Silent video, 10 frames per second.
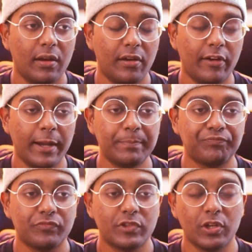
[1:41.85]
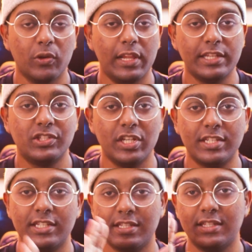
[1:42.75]
Alright? So let's
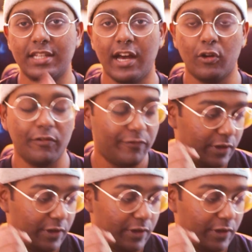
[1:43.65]
just start off